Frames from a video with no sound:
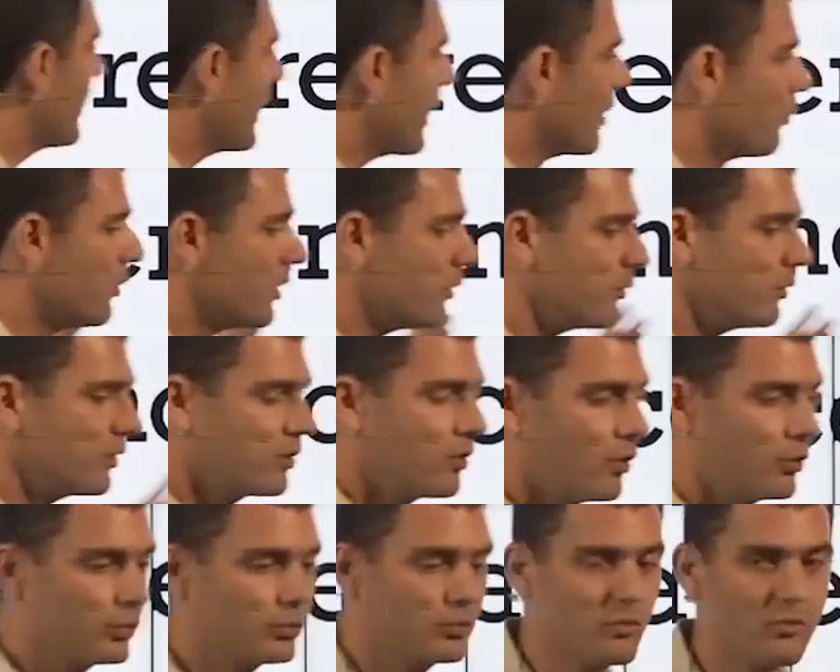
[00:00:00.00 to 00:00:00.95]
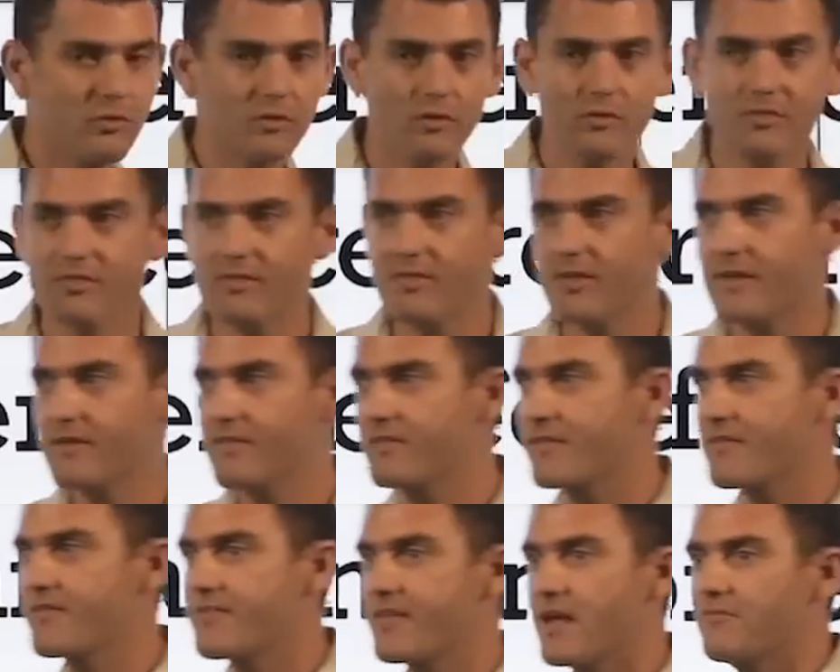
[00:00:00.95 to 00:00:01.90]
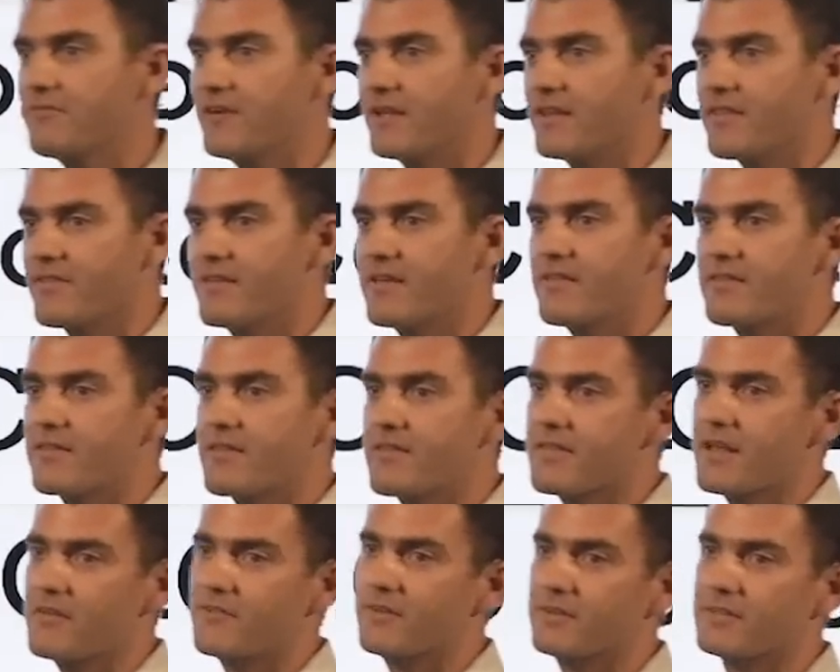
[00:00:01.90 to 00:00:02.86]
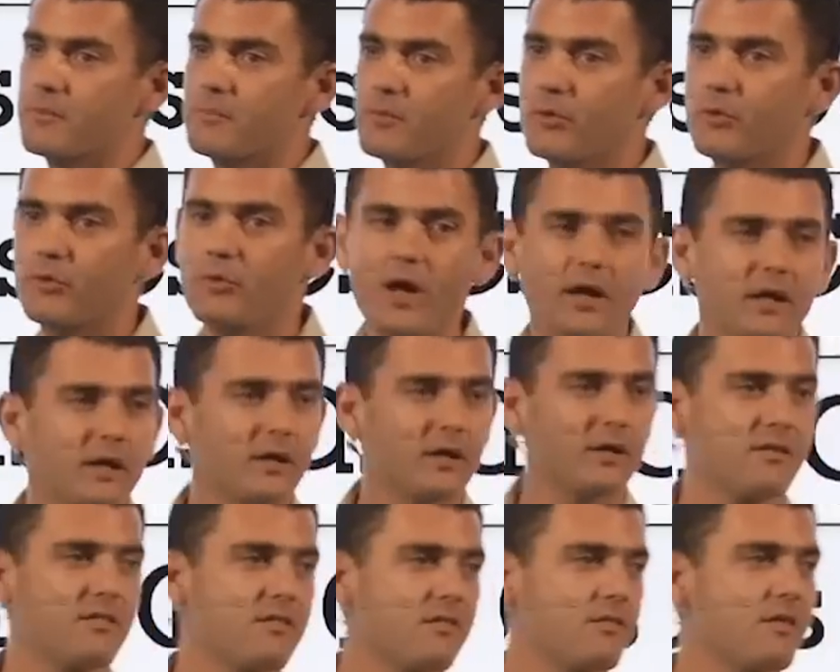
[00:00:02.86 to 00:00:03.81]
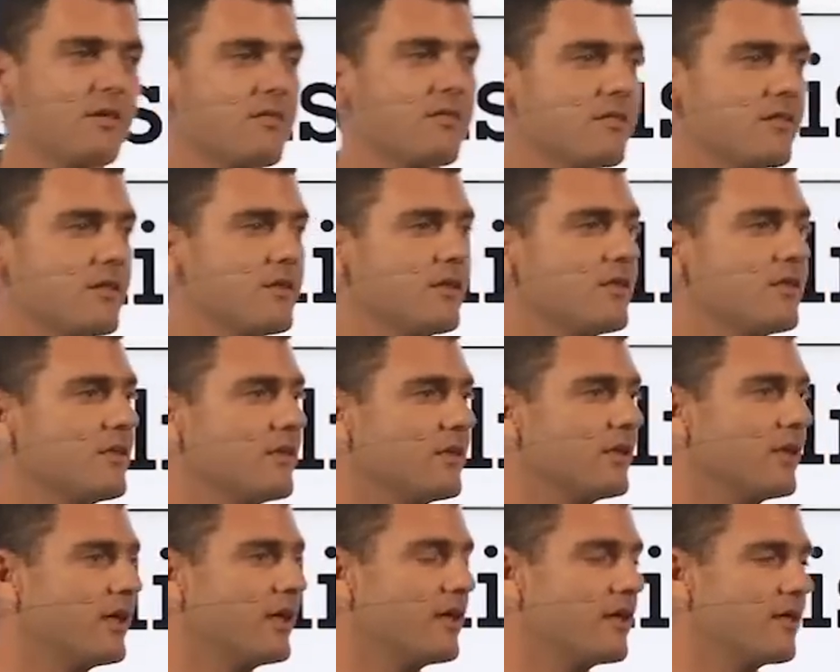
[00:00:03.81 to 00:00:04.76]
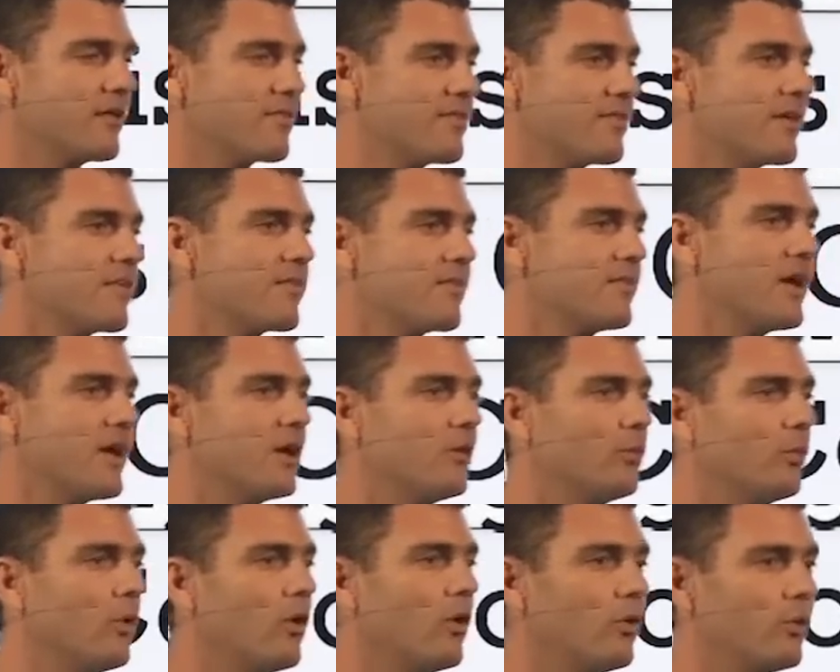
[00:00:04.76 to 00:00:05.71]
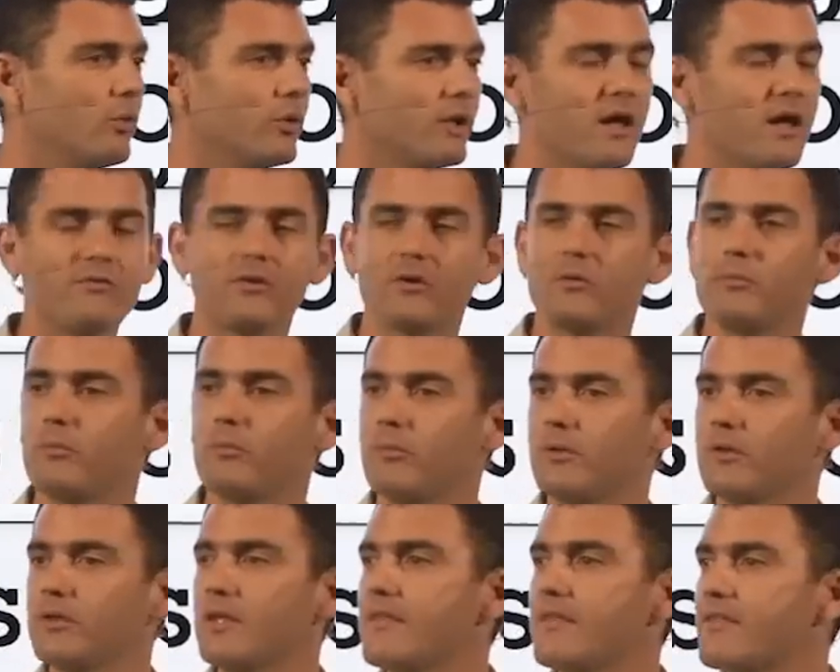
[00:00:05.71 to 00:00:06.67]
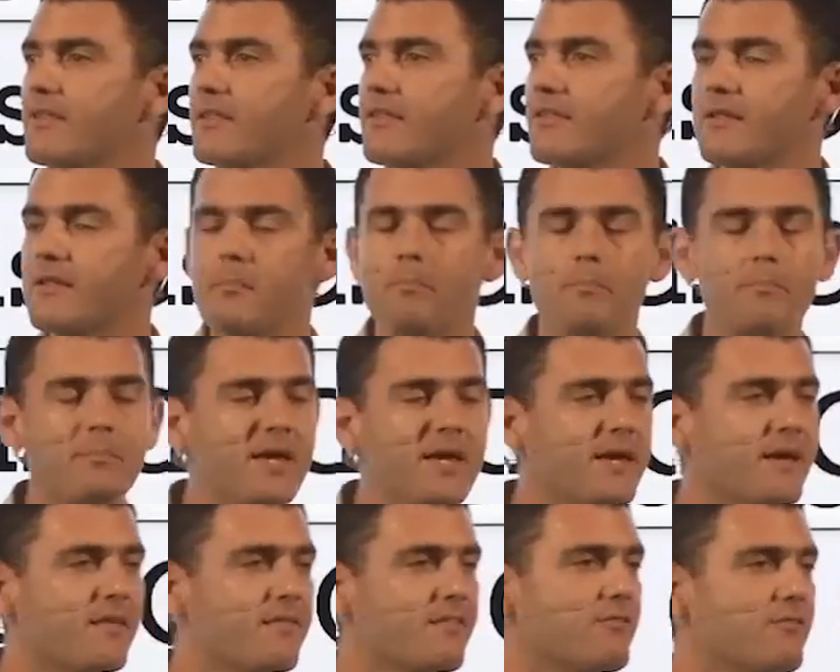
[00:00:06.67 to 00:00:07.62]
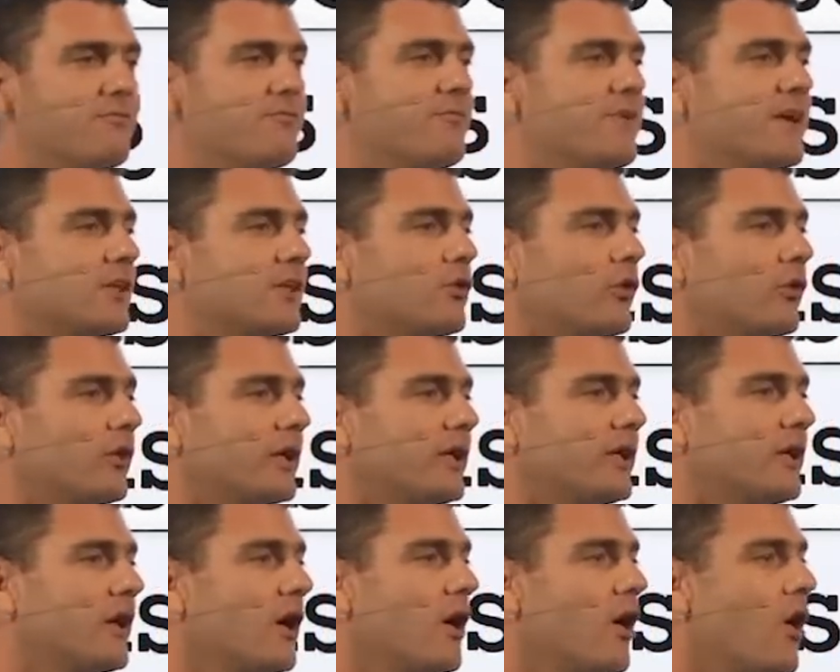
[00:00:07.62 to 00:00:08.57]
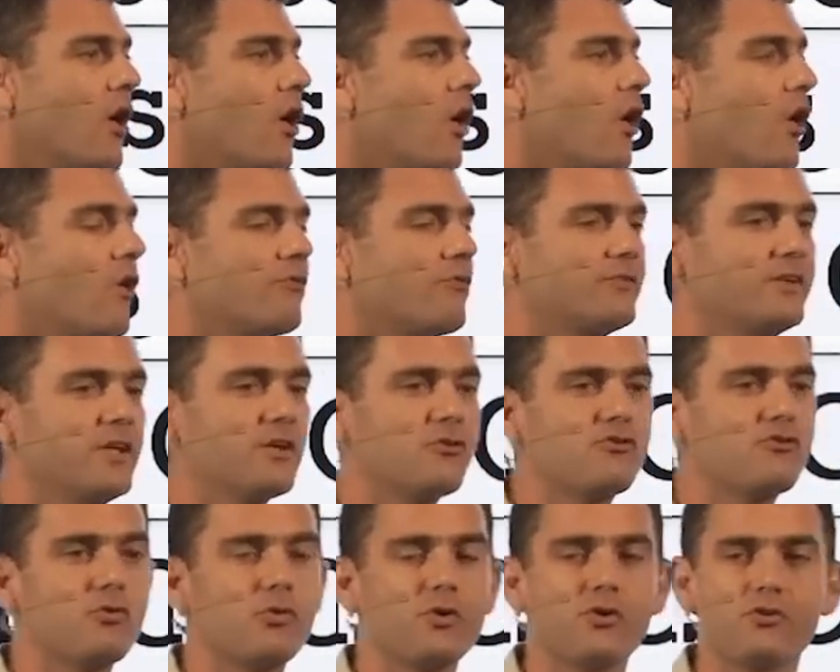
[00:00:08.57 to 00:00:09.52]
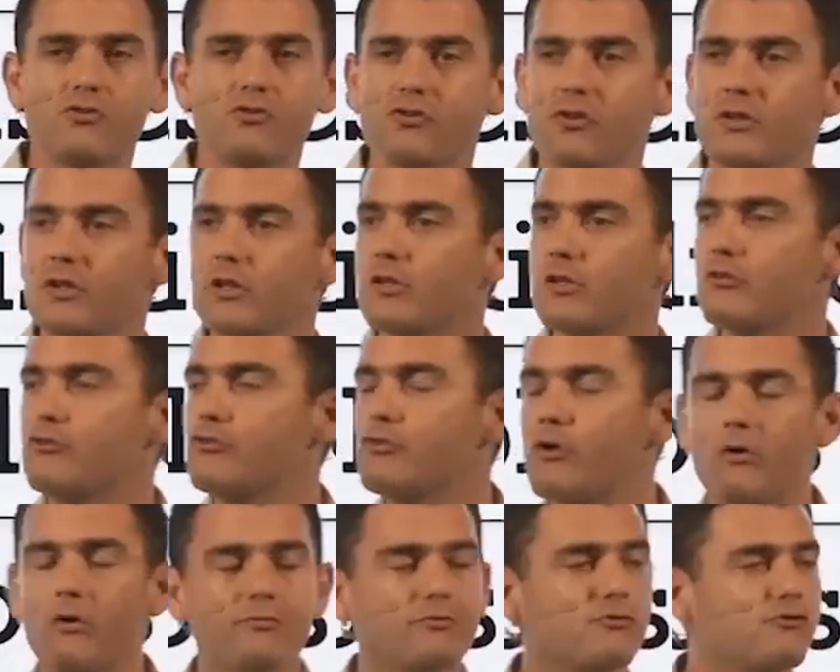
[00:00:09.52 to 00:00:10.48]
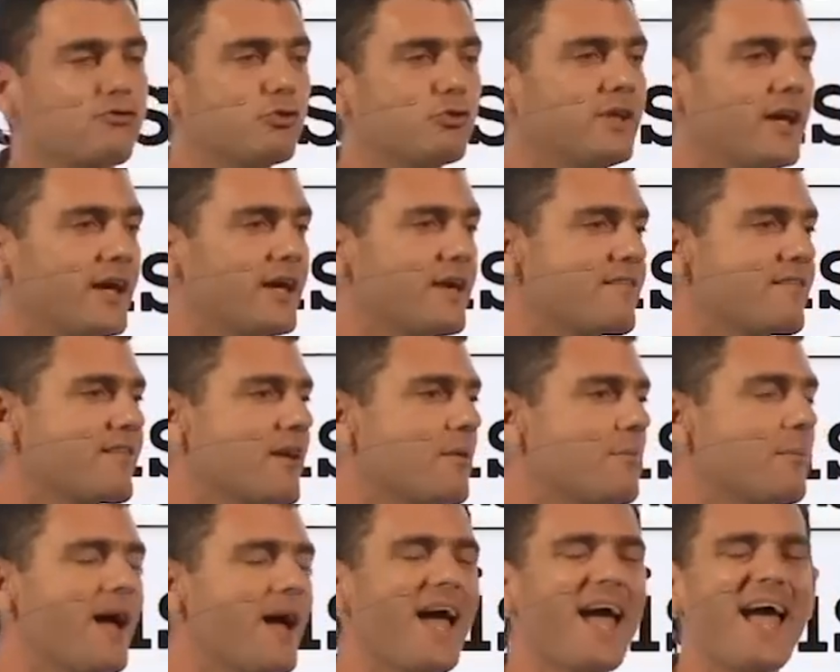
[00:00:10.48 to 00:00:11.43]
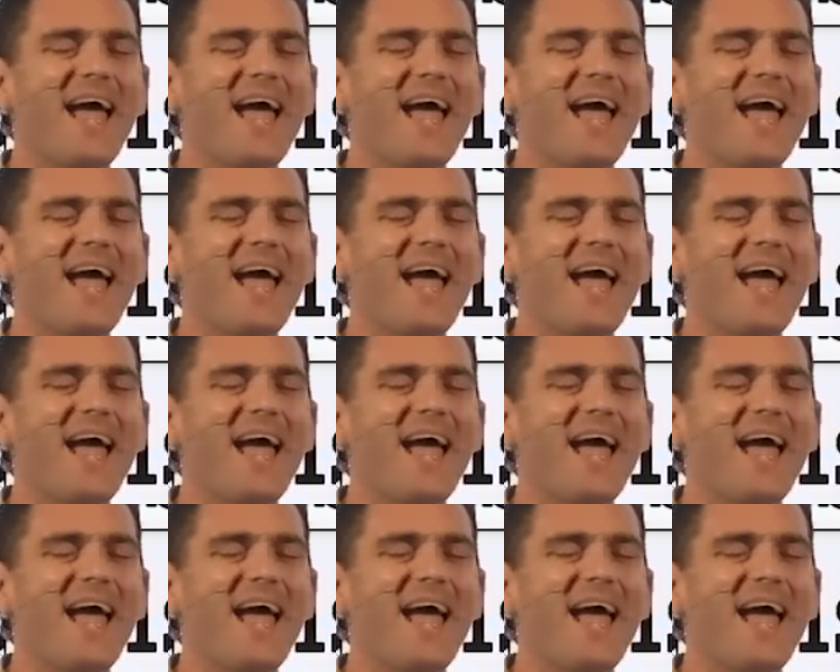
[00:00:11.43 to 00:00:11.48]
now we will go to 67, the miraculous 66-day war. Whenever this is the biggest victory of the Jewish, of Judaism